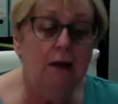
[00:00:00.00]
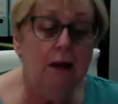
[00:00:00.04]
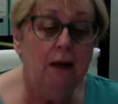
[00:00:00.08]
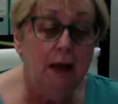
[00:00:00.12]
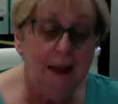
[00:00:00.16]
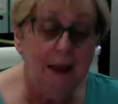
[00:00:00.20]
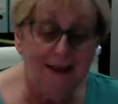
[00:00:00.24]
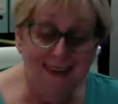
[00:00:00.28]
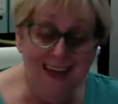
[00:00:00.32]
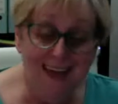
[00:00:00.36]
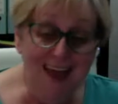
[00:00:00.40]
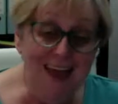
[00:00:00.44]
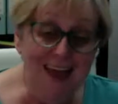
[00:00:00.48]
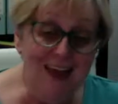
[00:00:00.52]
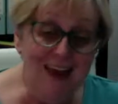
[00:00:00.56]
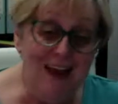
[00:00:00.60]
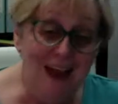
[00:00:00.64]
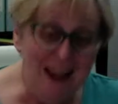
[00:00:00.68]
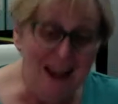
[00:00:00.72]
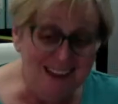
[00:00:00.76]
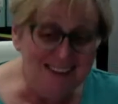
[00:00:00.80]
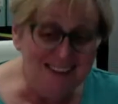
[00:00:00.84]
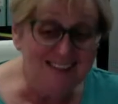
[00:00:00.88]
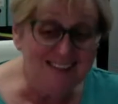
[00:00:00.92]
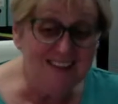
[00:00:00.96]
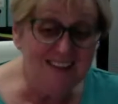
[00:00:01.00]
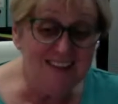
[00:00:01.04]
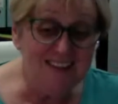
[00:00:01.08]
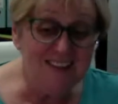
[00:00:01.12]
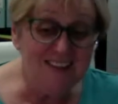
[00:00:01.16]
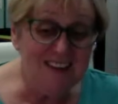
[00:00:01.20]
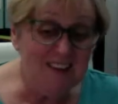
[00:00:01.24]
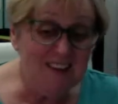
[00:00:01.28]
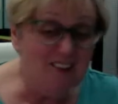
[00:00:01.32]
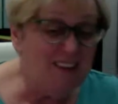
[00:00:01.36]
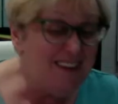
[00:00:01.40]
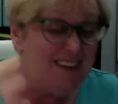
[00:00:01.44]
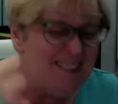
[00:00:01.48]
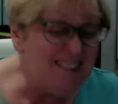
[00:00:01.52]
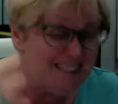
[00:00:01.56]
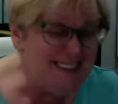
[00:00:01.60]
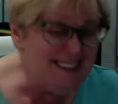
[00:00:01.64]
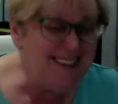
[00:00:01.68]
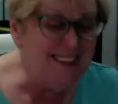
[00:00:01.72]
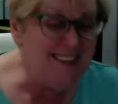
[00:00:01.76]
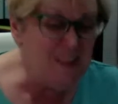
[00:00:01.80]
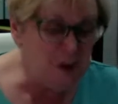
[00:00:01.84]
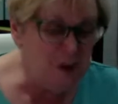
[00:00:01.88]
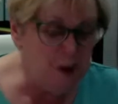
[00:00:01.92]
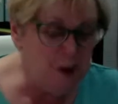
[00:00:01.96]
again, ask yourself, is
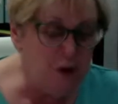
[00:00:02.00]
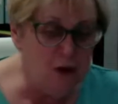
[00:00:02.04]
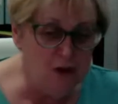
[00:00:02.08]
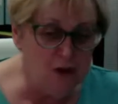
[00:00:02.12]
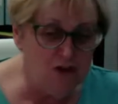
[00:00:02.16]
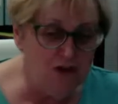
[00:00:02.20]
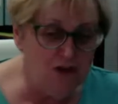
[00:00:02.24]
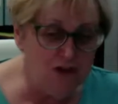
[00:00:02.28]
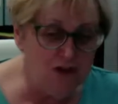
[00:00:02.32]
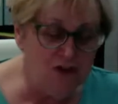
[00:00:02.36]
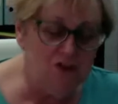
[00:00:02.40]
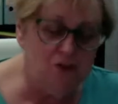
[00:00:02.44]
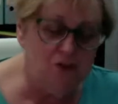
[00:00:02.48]
this urgent?